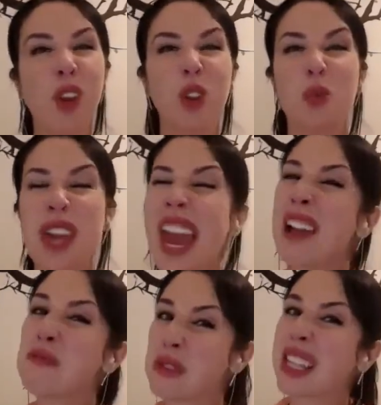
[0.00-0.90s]
you
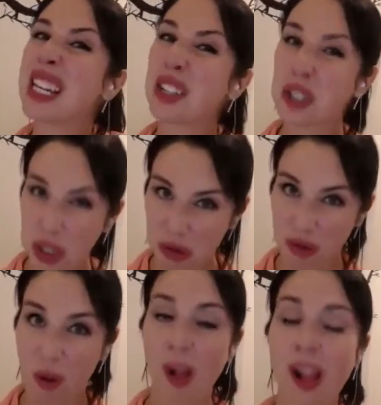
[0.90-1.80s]
can't really
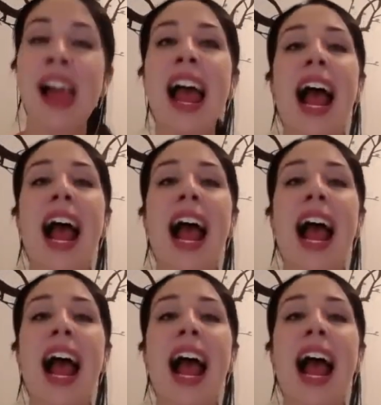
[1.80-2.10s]
control,